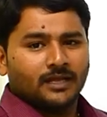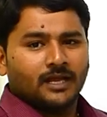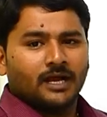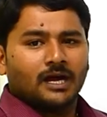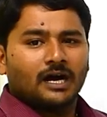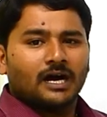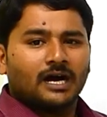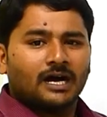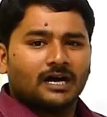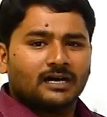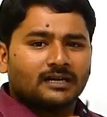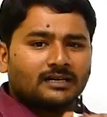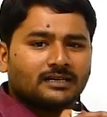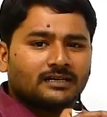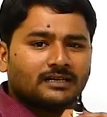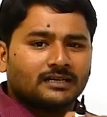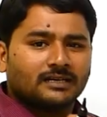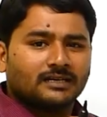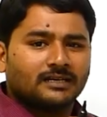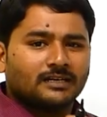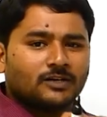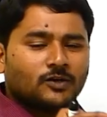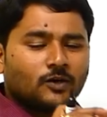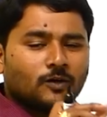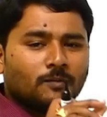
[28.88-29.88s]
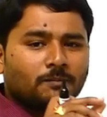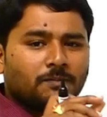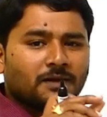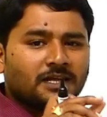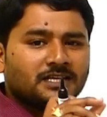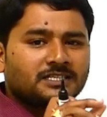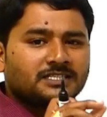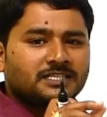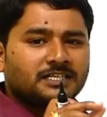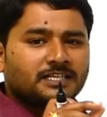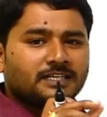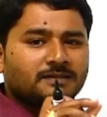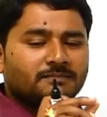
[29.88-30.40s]
Ordered
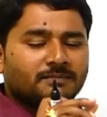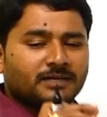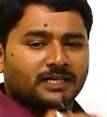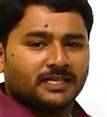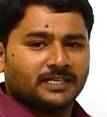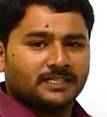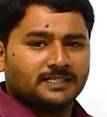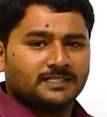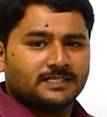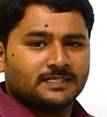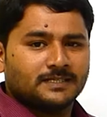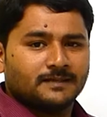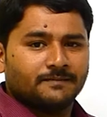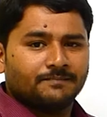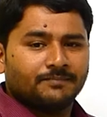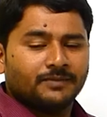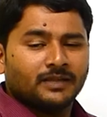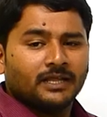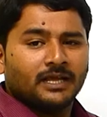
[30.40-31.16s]
complexity means